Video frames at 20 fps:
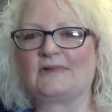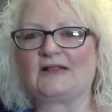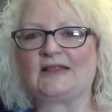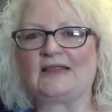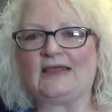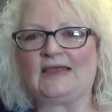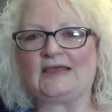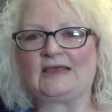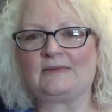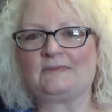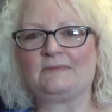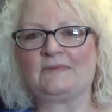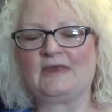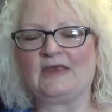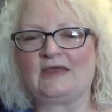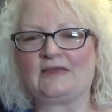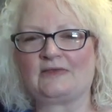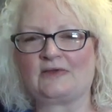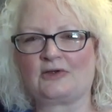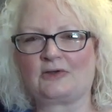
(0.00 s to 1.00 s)
like
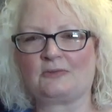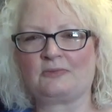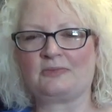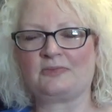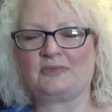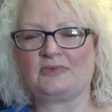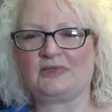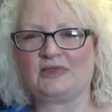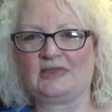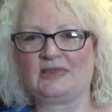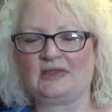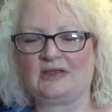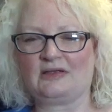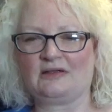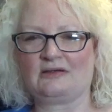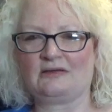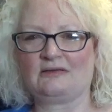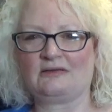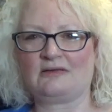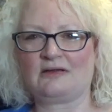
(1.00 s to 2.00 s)
me, they're,
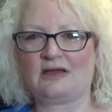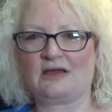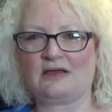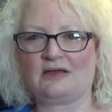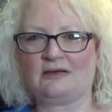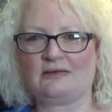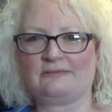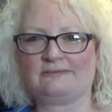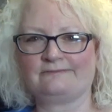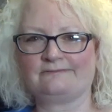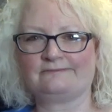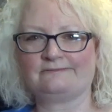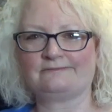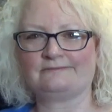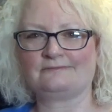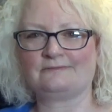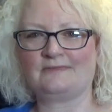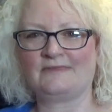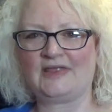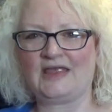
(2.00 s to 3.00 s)
they're, um,
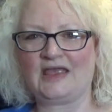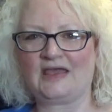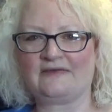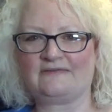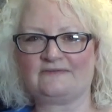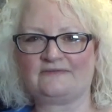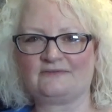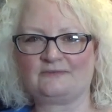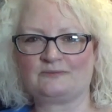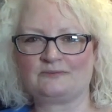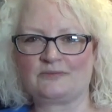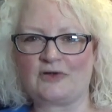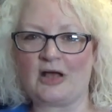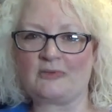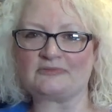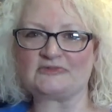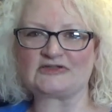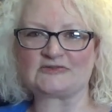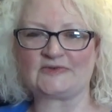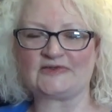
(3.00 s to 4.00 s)
they have
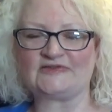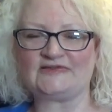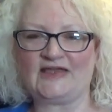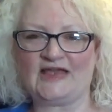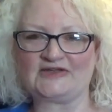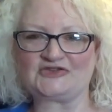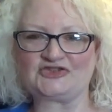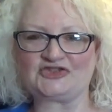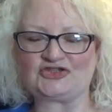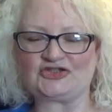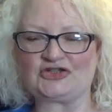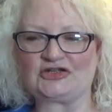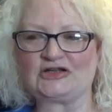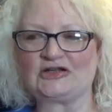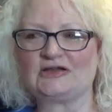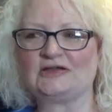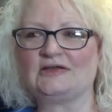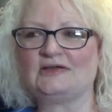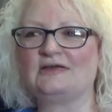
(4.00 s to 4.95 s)
problems with texture.